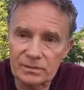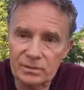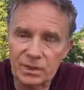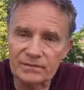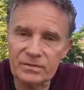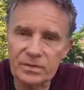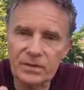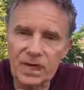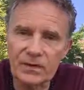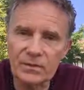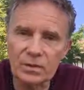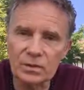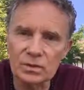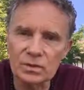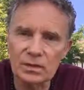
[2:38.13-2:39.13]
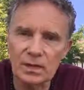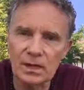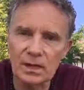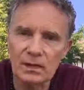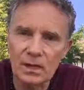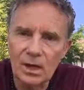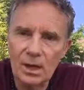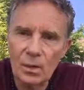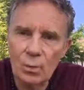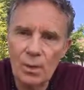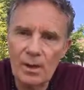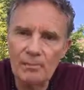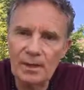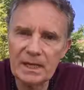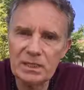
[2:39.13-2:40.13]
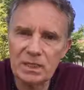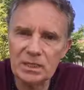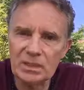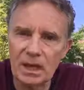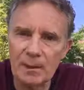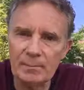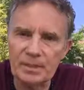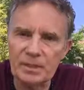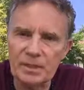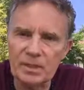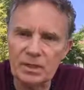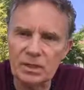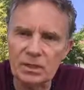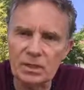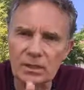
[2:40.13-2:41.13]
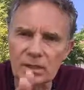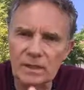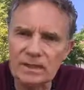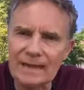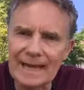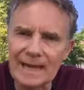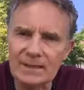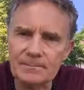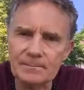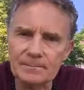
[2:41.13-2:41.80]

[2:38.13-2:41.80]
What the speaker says: So I've still got those web pages up and still in that